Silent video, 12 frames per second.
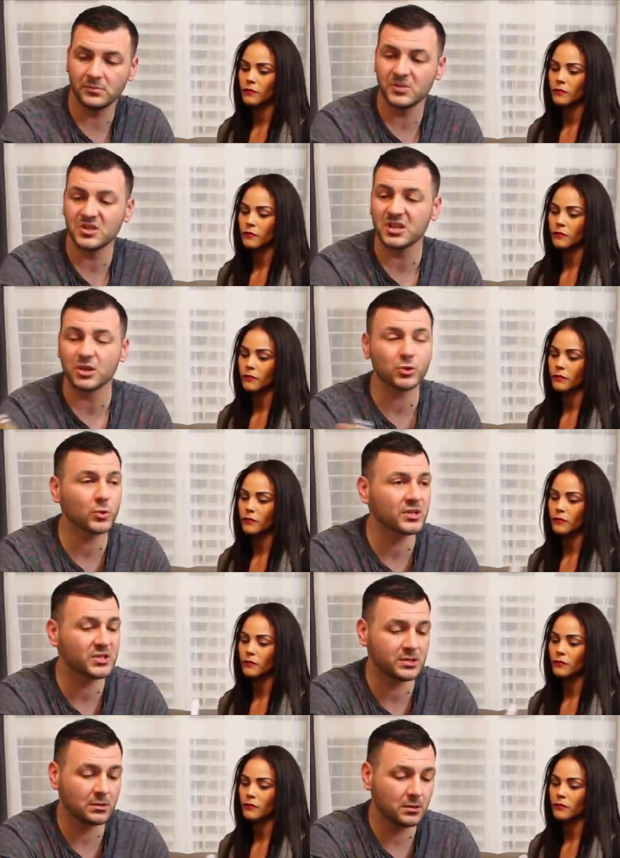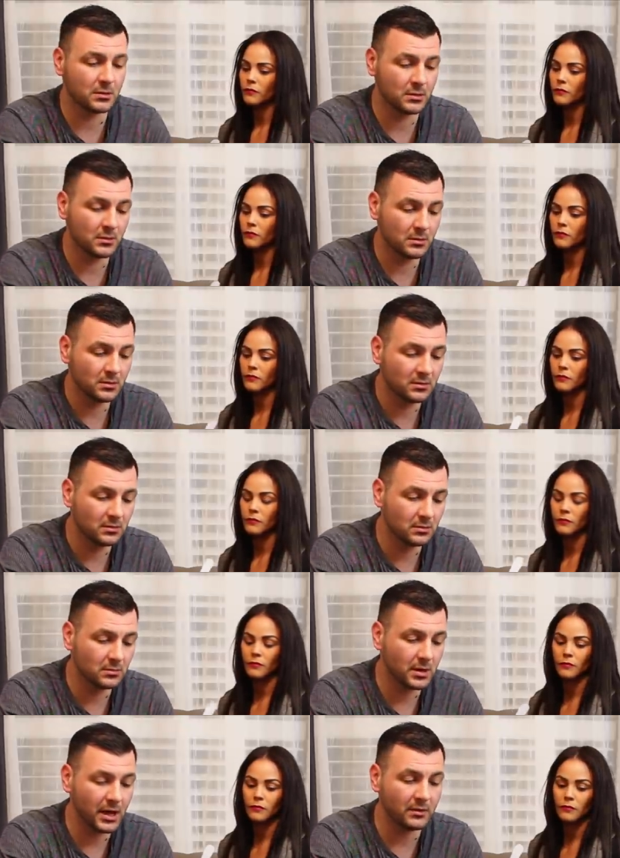Speaker 1: citrus
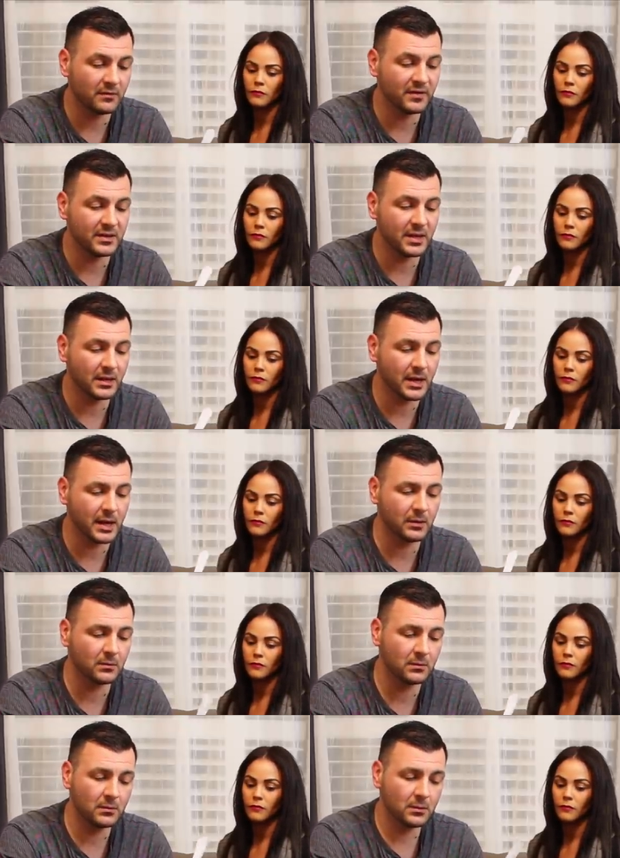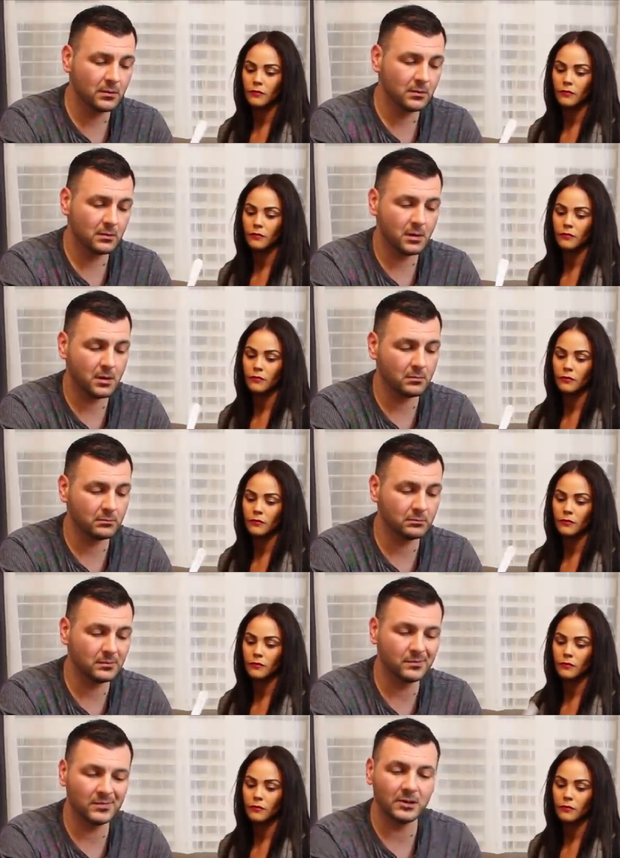and vanilla,
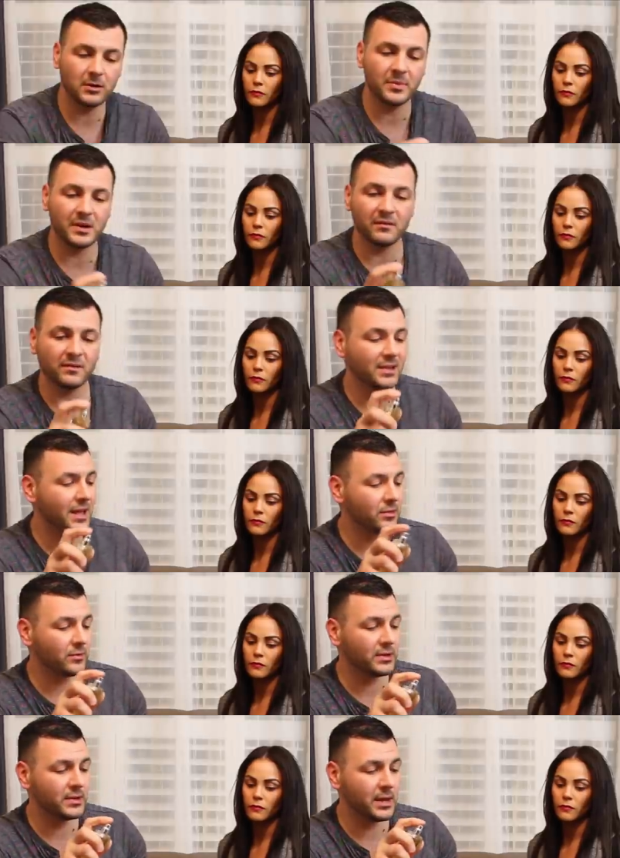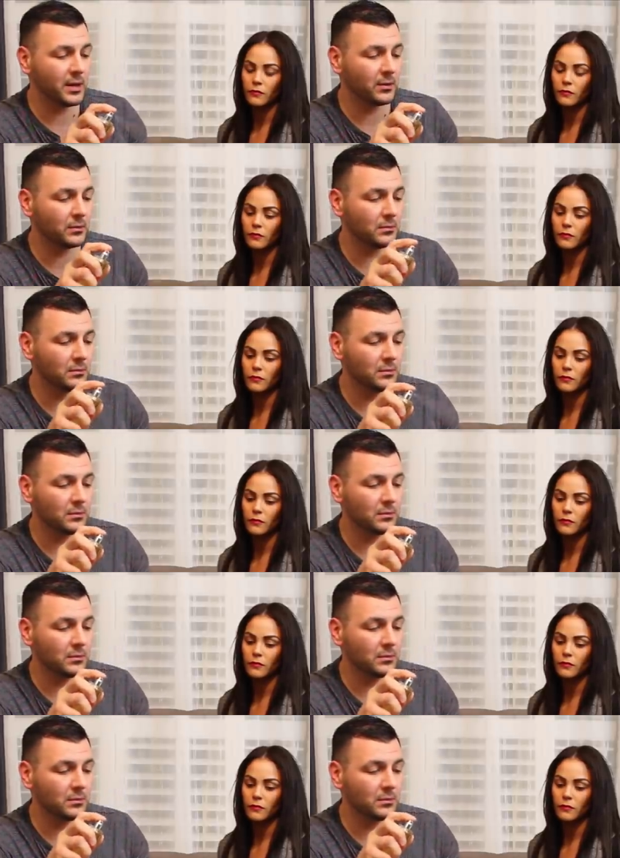um, a little bit of leather in there.